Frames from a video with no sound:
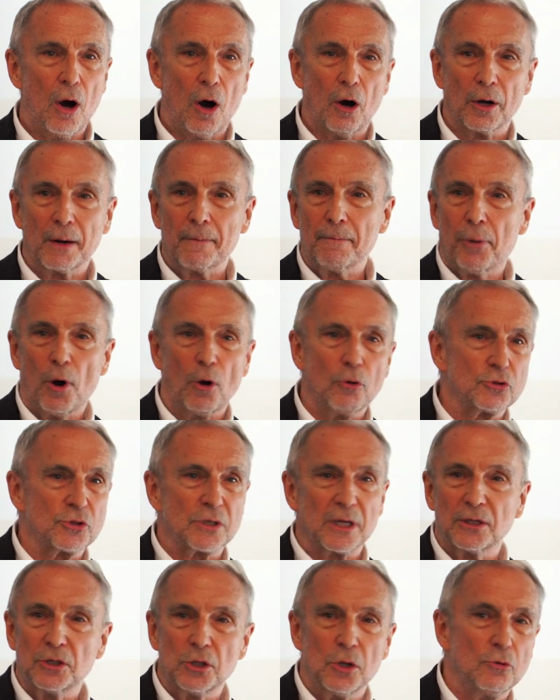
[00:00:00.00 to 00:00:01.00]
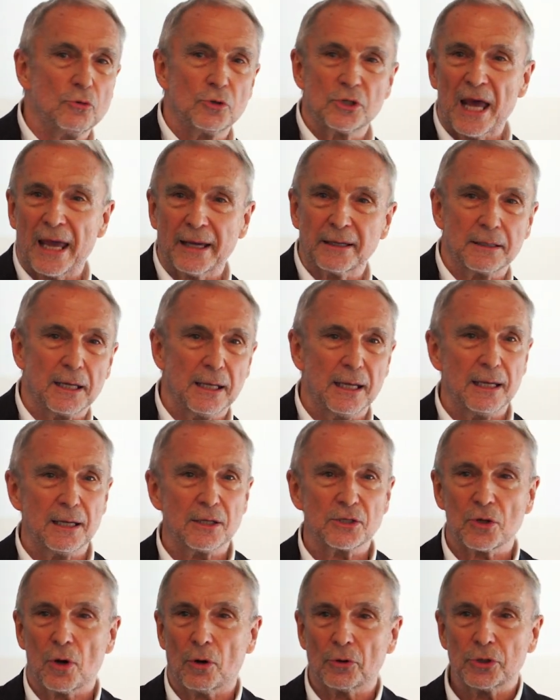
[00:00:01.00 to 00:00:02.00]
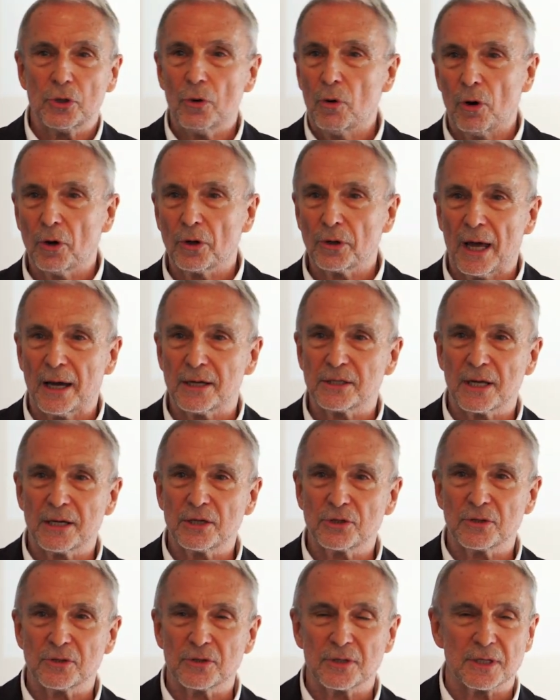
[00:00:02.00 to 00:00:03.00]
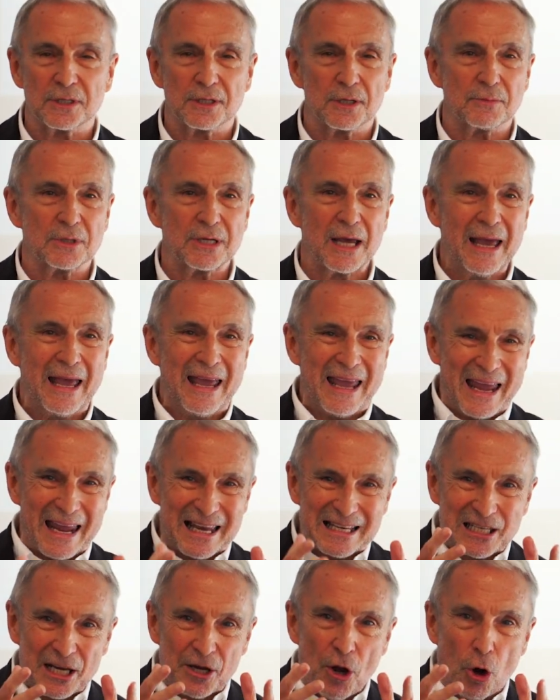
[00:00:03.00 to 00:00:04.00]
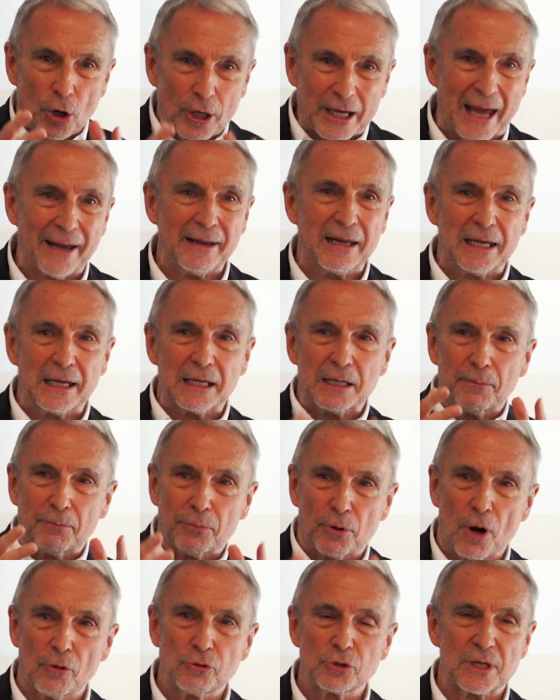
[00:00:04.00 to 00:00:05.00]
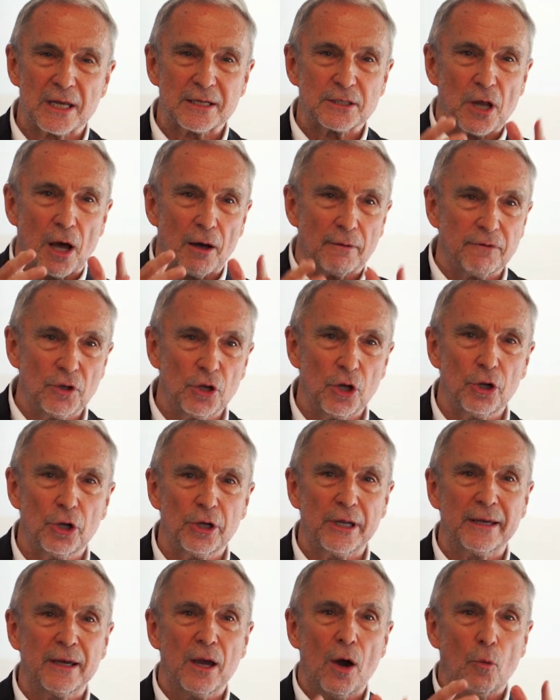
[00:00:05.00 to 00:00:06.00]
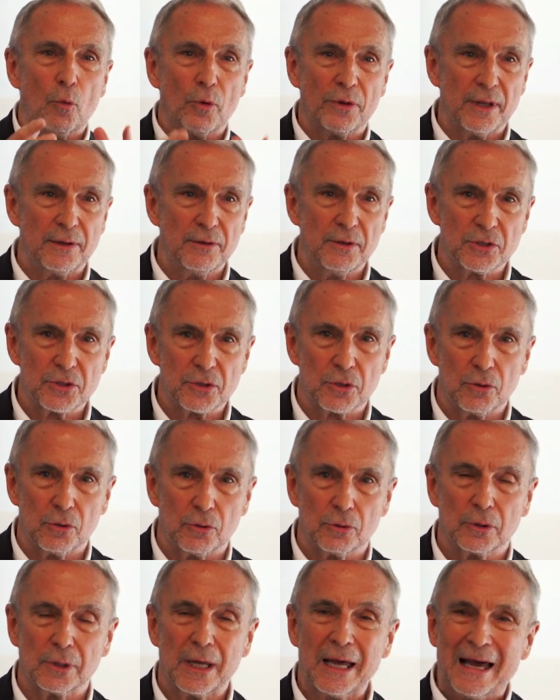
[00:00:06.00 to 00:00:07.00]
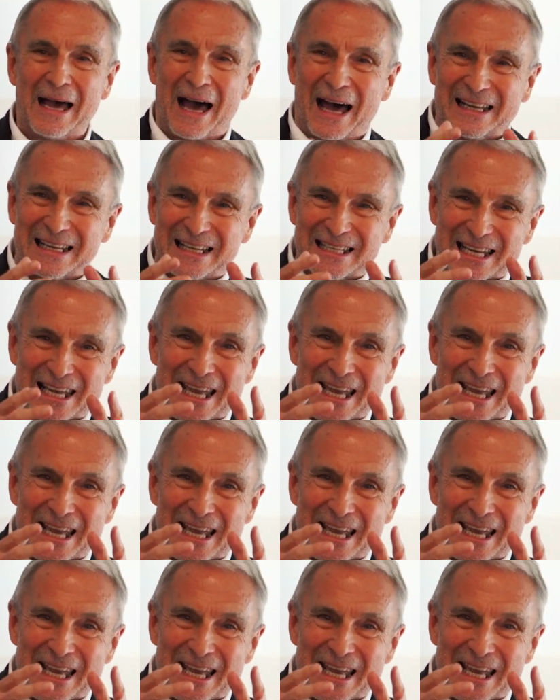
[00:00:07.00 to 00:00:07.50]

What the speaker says: or imposing new techniques or new organisation systems. It's an organic process of learning within the school, and it's